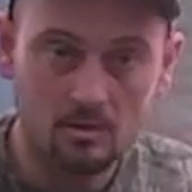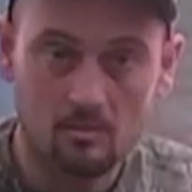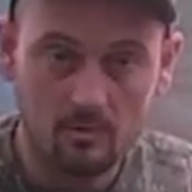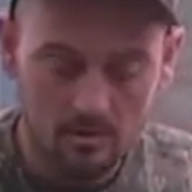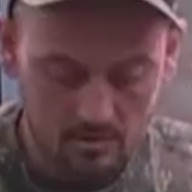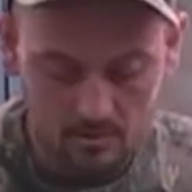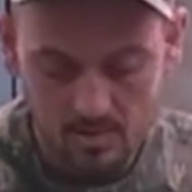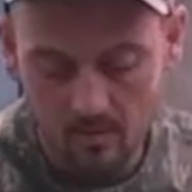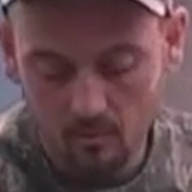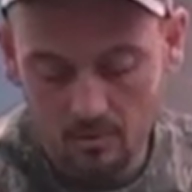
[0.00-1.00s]
up right to the
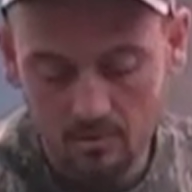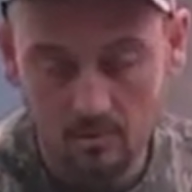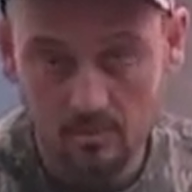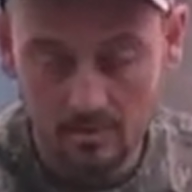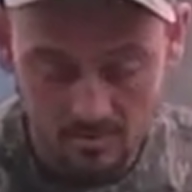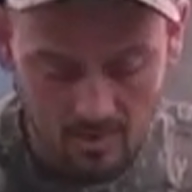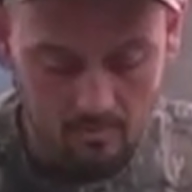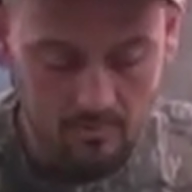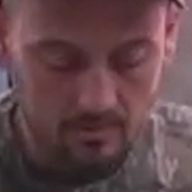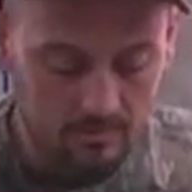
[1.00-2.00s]
top where it's going to meet the
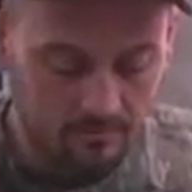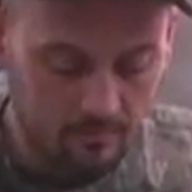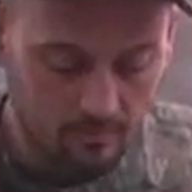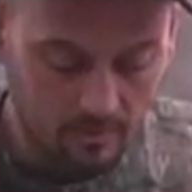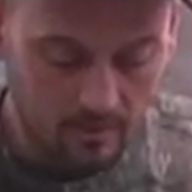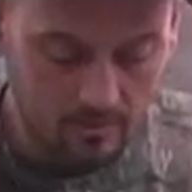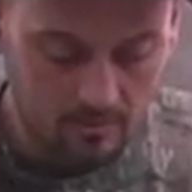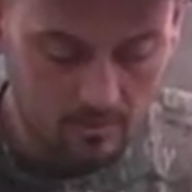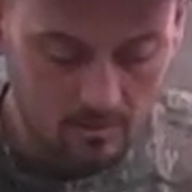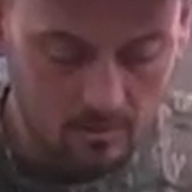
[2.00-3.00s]
top lid. Okay,
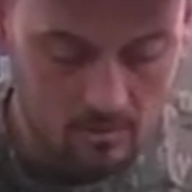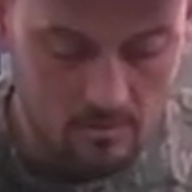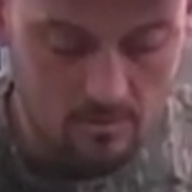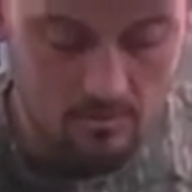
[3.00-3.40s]
so